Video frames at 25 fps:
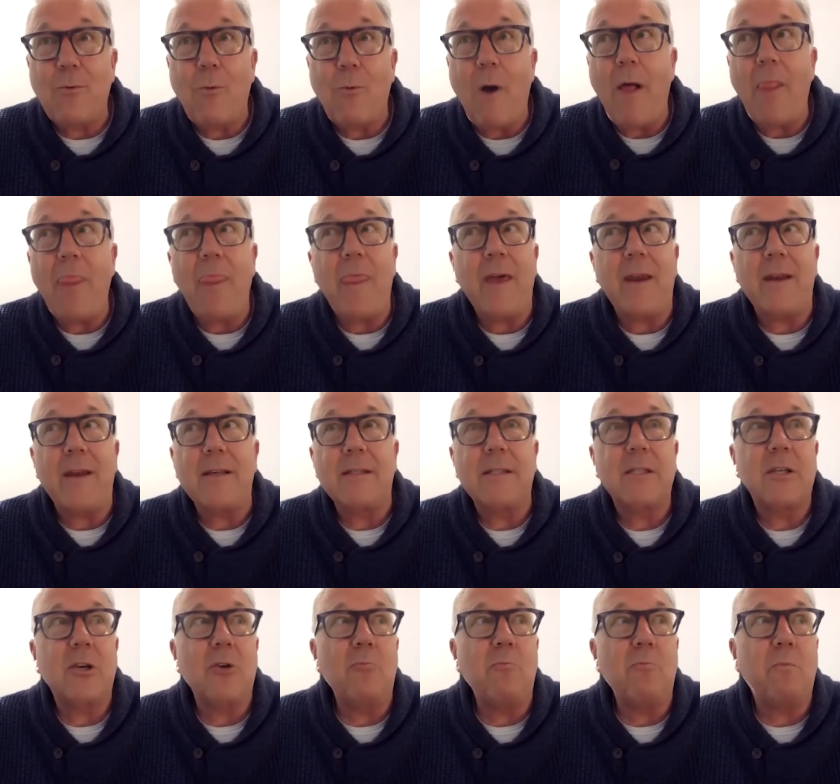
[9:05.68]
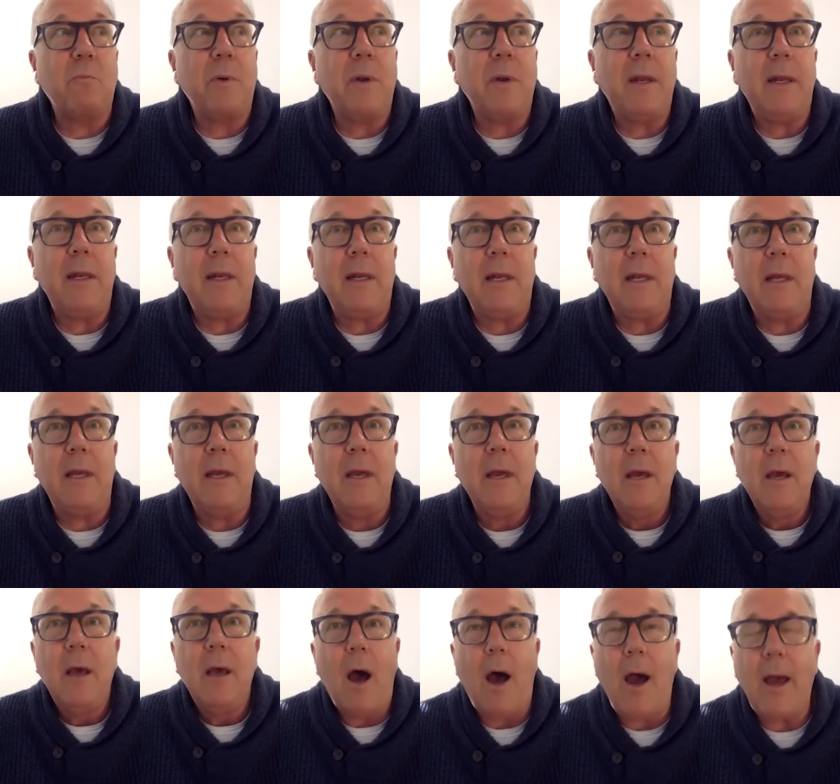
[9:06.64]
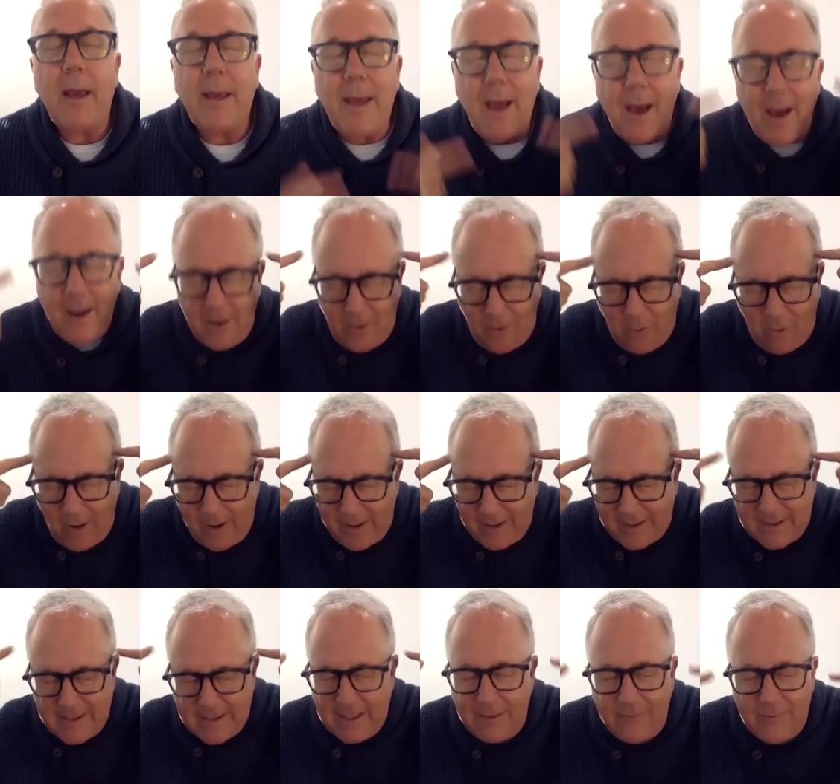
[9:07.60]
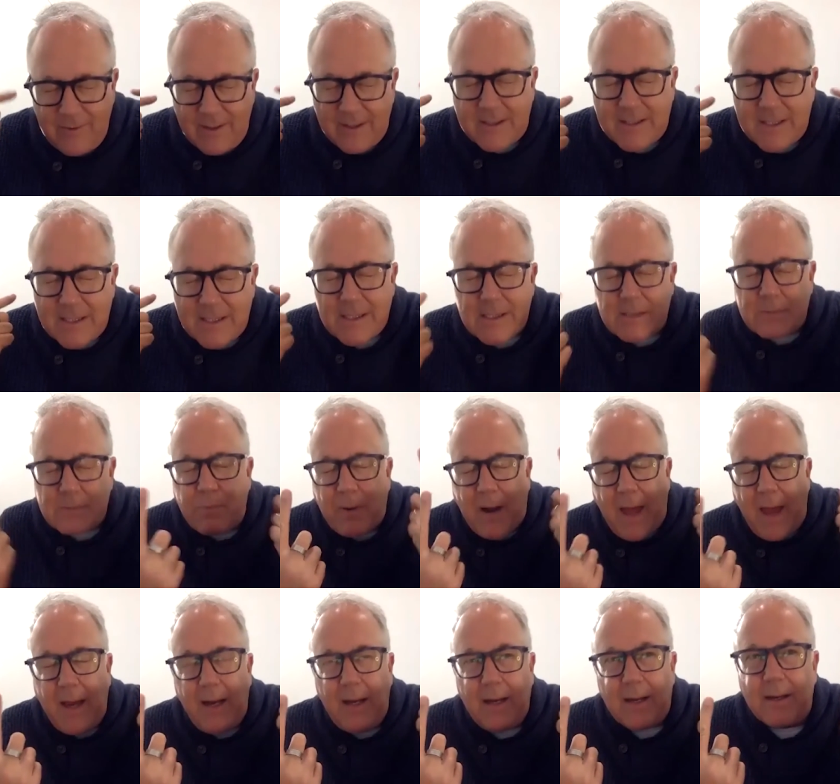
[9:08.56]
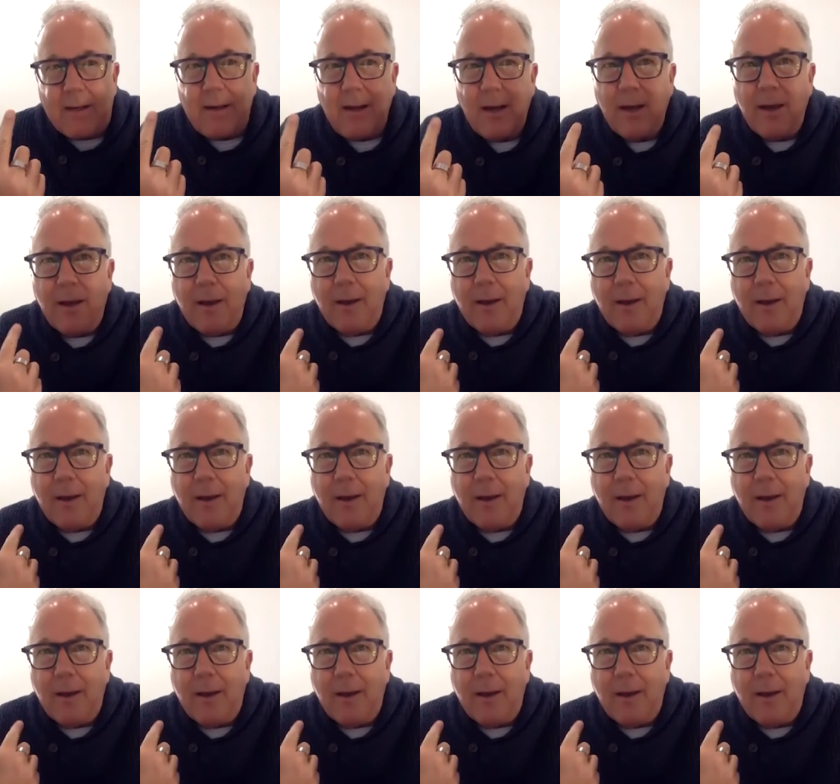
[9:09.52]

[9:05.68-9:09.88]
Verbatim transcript: one that is completely, I can't quite even explain it.